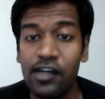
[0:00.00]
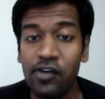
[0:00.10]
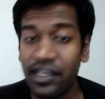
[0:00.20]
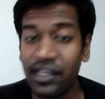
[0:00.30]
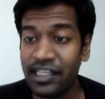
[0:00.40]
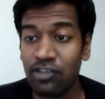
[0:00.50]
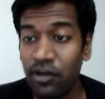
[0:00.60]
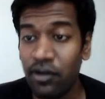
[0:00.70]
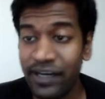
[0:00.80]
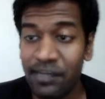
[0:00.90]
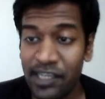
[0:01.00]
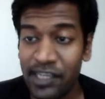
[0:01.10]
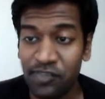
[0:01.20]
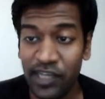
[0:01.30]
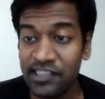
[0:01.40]
Okay, they're solving it
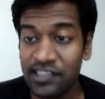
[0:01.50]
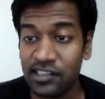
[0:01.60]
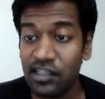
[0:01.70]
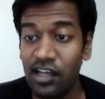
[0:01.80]
much faster.